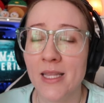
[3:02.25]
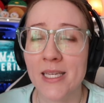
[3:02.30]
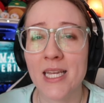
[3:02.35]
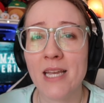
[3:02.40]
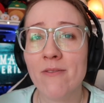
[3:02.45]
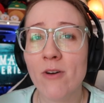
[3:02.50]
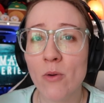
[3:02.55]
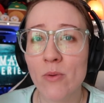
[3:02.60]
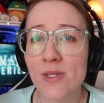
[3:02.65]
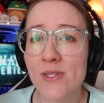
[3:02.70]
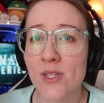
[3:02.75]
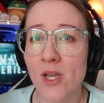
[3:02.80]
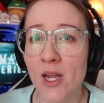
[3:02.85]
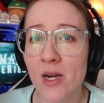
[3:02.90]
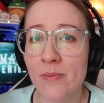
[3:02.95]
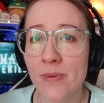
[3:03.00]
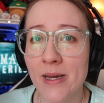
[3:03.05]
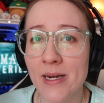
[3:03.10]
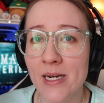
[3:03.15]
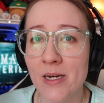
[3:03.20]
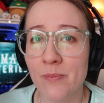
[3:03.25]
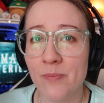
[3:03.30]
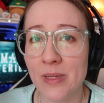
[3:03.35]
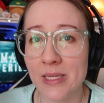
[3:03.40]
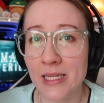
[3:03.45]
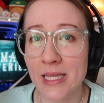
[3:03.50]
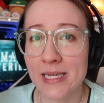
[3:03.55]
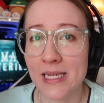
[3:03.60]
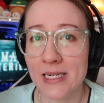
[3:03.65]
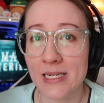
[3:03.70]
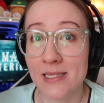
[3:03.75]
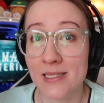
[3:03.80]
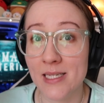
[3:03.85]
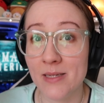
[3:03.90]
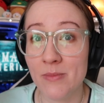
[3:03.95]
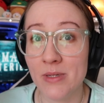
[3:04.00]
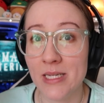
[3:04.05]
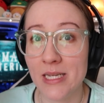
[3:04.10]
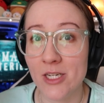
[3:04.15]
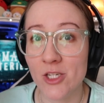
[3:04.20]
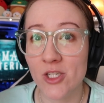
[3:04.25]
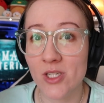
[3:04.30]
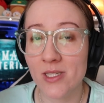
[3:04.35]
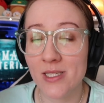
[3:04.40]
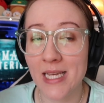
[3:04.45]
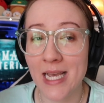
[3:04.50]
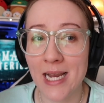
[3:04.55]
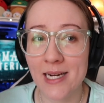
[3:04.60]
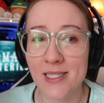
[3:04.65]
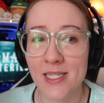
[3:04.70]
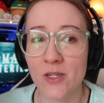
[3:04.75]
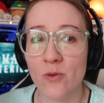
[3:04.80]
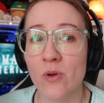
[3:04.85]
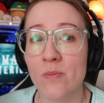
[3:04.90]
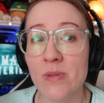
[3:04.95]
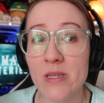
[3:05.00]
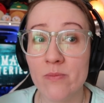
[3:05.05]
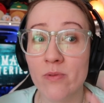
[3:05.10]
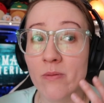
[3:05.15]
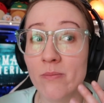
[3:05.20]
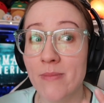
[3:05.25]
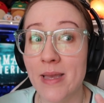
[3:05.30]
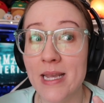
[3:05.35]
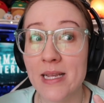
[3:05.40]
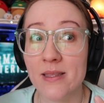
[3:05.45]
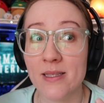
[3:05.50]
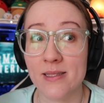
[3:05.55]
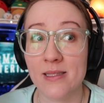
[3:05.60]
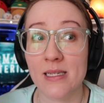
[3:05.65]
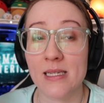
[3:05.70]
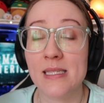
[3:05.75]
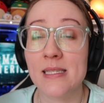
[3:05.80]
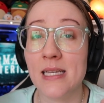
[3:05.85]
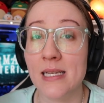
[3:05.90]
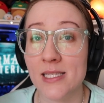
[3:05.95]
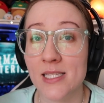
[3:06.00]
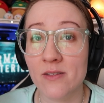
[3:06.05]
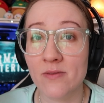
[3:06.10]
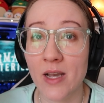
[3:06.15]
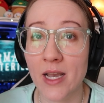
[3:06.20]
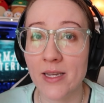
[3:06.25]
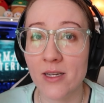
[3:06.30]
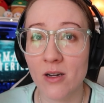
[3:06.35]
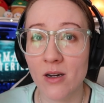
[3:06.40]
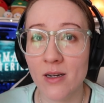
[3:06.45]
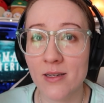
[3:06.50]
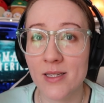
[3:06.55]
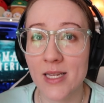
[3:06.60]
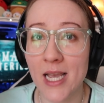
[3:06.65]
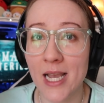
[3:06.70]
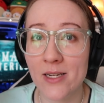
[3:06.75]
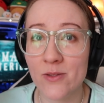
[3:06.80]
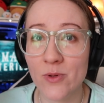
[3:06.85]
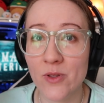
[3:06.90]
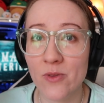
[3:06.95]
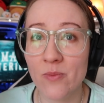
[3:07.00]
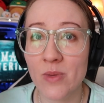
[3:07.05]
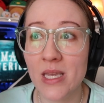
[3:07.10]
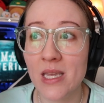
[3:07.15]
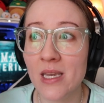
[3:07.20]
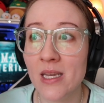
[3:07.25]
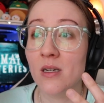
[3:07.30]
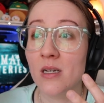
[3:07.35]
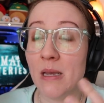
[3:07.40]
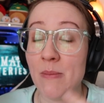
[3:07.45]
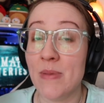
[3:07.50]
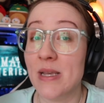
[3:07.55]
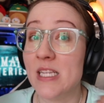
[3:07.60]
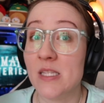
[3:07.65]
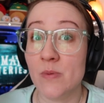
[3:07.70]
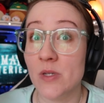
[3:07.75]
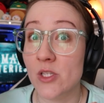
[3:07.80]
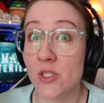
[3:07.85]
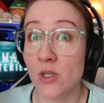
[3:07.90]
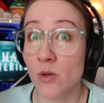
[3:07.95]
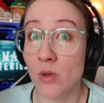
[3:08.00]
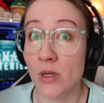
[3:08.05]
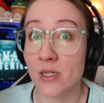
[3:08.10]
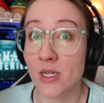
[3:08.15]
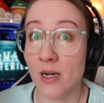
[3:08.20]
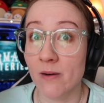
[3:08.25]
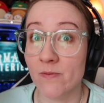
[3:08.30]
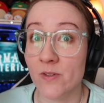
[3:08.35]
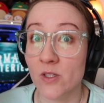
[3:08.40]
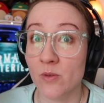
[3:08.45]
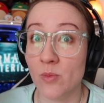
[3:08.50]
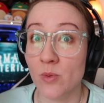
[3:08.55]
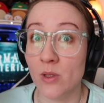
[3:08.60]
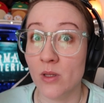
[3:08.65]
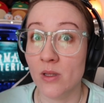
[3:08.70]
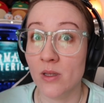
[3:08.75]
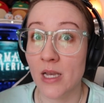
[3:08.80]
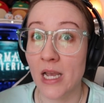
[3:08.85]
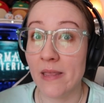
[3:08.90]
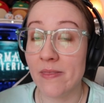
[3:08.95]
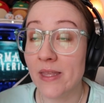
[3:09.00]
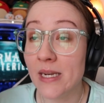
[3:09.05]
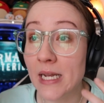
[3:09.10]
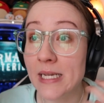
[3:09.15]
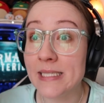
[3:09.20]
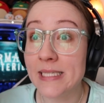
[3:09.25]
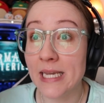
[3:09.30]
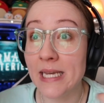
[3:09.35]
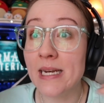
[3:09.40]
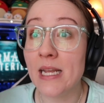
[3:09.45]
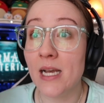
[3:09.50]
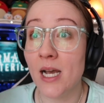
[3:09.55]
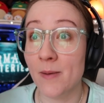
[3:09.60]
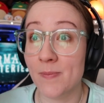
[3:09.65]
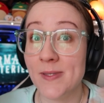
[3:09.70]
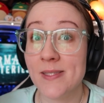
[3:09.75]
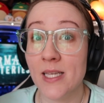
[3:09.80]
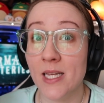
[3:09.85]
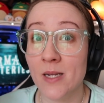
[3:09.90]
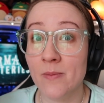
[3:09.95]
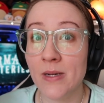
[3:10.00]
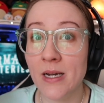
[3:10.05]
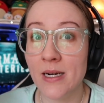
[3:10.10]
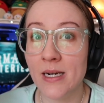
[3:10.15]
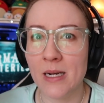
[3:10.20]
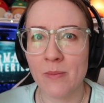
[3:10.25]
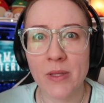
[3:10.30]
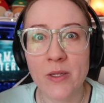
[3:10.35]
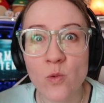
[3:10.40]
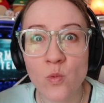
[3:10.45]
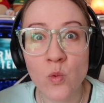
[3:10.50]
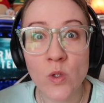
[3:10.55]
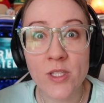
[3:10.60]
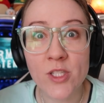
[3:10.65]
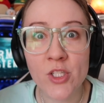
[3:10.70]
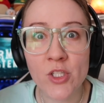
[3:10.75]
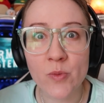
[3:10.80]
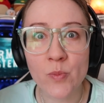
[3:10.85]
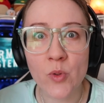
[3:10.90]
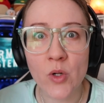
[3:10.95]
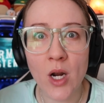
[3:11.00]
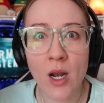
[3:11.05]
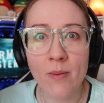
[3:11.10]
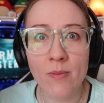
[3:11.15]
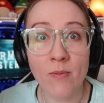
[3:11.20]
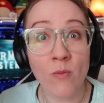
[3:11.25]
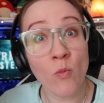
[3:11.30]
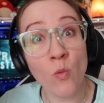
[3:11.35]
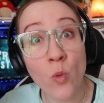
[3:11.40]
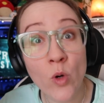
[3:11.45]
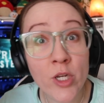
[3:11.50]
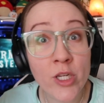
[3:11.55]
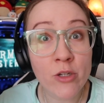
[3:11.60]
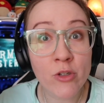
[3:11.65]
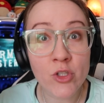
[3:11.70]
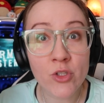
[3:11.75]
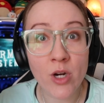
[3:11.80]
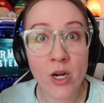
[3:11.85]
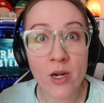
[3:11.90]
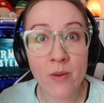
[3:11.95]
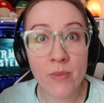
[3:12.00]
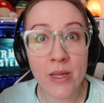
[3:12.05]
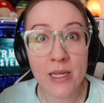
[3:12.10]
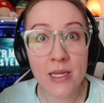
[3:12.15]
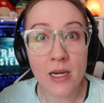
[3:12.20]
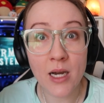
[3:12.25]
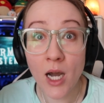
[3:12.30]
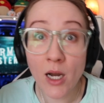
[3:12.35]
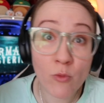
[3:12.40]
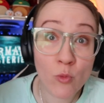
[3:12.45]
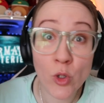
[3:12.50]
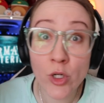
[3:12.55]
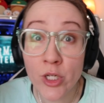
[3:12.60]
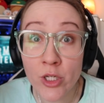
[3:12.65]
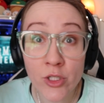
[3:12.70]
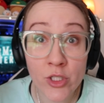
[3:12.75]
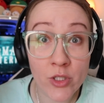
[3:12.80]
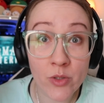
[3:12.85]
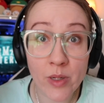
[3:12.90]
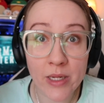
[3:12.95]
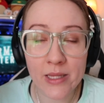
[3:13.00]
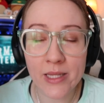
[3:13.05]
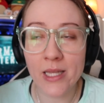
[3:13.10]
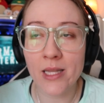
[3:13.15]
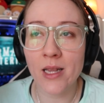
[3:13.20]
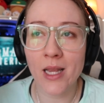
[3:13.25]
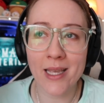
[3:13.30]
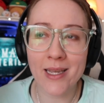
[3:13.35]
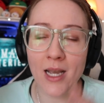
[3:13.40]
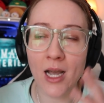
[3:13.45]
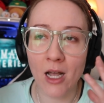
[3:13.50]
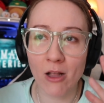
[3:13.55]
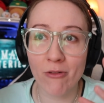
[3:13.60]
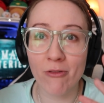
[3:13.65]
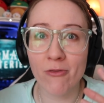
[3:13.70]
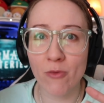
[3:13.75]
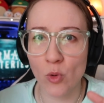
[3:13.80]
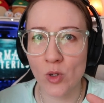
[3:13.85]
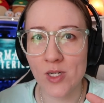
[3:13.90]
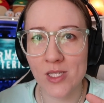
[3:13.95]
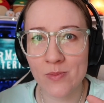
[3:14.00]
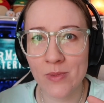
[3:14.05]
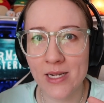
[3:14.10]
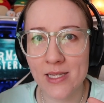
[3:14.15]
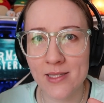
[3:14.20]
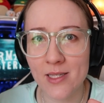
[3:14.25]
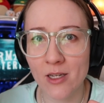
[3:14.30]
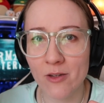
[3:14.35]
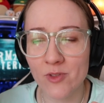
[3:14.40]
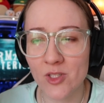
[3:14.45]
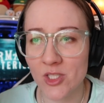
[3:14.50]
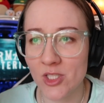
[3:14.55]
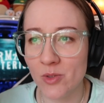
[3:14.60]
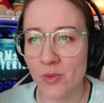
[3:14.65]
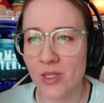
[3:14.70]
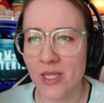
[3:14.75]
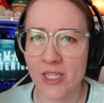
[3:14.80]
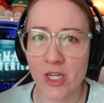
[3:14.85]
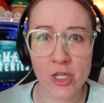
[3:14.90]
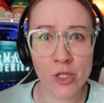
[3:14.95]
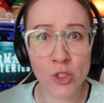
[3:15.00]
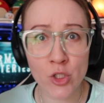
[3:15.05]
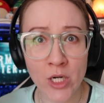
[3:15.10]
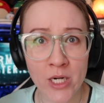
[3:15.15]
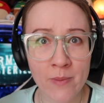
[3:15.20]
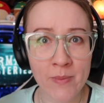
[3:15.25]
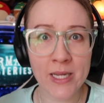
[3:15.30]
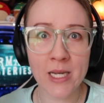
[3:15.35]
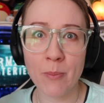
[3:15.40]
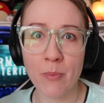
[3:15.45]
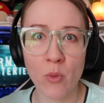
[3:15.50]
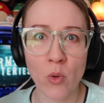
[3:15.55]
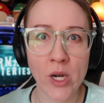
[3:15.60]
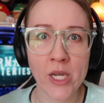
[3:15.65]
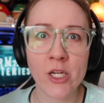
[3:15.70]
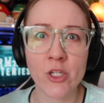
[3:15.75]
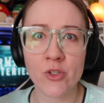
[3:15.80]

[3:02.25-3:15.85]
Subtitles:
Like I've always thought about it a bit like an intimidation tactic when people make this excessive eye contact with me. It makes me so uncomfortable. And then I get upset about it and I'm like, what's your problem? What are you trying to make? What are you doing? And then like, I'll force myself to do it. Like, are you trying to make a point?